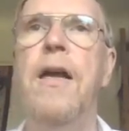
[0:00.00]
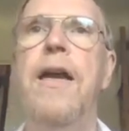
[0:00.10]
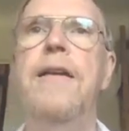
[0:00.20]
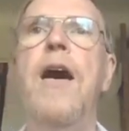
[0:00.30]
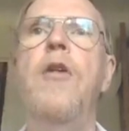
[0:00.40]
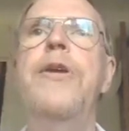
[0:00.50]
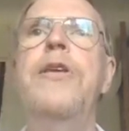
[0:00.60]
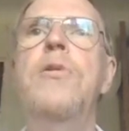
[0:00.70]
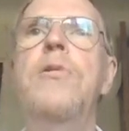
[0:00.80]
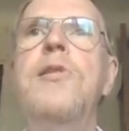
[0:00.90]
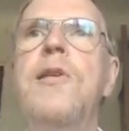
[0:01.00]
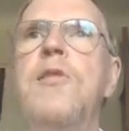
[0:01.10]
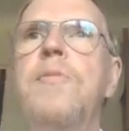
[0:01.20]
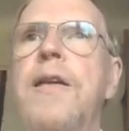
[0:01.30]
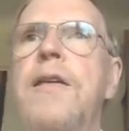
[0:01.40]
And now we use
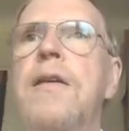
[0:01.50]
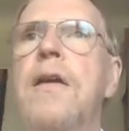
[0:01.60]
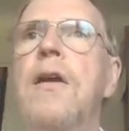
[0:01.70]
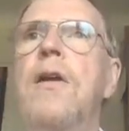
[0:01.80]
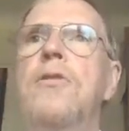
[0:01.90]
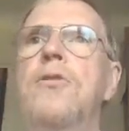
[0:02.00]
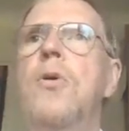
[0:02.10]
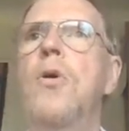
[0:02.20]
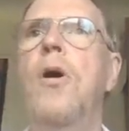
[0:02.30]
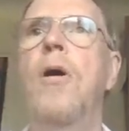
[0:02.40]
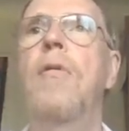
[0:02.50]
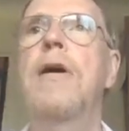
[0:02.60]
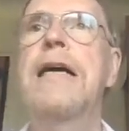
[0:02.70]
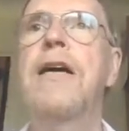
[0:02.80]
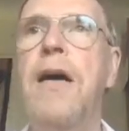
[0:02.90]
this money to
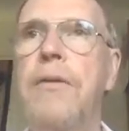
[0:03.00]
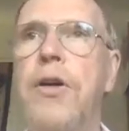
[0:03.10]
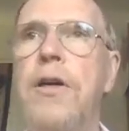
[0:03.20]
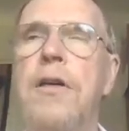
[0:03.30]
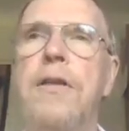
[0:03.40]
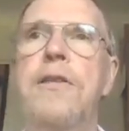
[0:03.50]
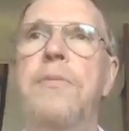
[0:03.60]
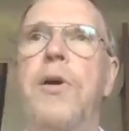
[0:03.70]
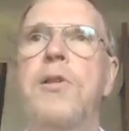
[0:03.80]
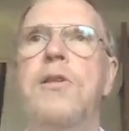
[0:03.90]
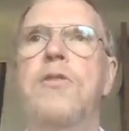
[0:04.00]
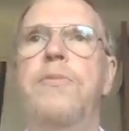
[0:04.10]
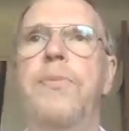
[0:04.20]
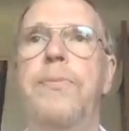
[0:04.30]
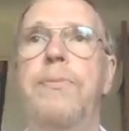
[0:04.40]
cover the deposit
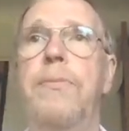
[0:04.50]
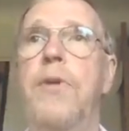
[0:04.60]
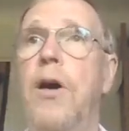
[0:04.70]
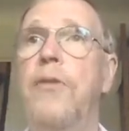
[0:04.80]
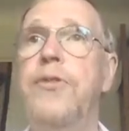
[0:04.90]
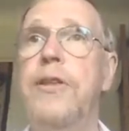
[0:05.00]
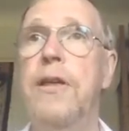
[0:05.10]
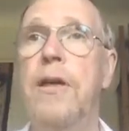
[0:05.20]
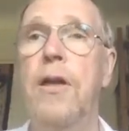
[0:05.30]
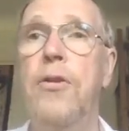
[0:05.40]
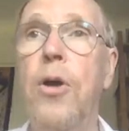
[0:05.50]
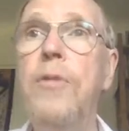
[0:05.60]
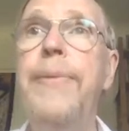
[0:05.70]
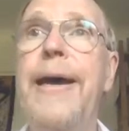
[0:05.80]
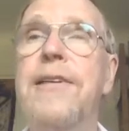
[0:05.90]
of the
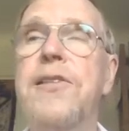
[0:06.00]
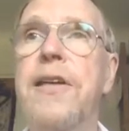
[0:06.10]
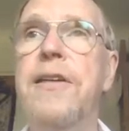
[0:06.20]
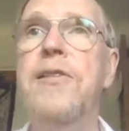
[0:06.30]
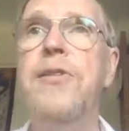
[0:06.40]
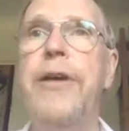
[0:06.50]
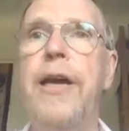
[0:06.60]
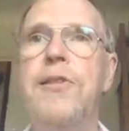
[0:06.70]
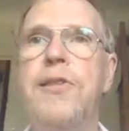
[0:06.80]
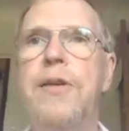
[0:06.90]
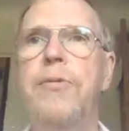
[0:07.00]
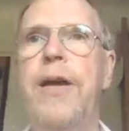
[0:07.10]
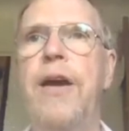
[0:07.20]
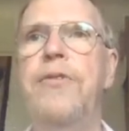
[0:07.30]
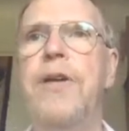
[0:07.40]
non-banks. And as you can see, we
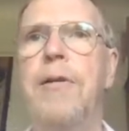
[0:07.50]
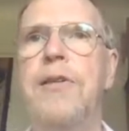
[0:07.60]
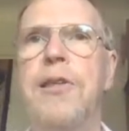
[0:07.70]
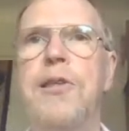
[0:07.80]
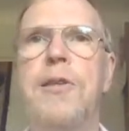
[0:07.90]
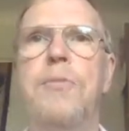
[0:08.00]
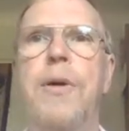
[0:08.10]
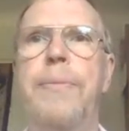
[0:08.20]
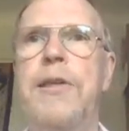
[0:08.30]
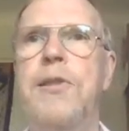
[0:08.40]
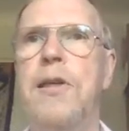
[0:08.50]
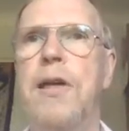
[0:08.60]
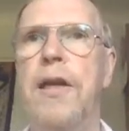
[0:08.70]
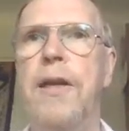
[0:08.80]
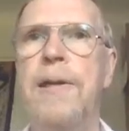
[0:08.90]
have now a system where
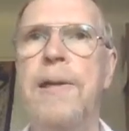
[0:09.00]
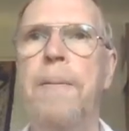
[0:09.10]
basically